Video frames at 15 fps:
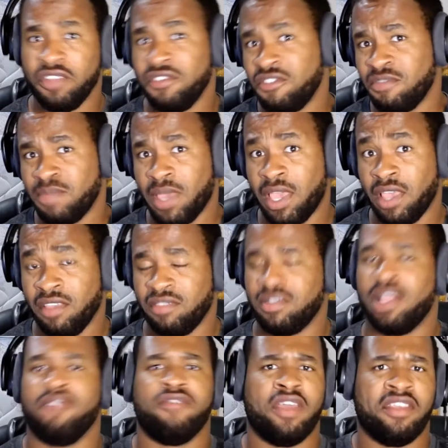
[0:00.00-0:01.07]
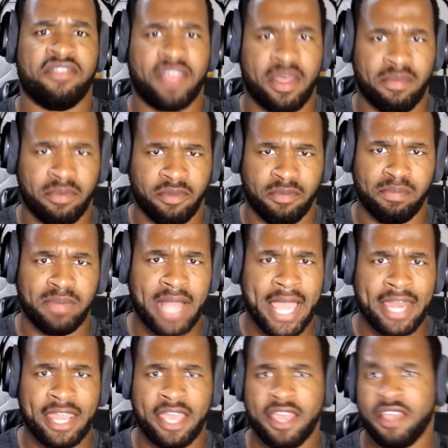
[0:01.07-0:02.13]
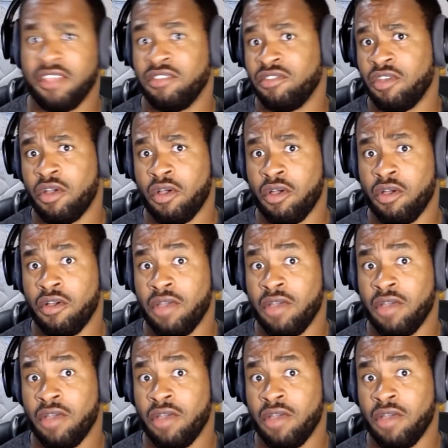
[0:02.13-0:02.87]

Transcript: space, like for example planets or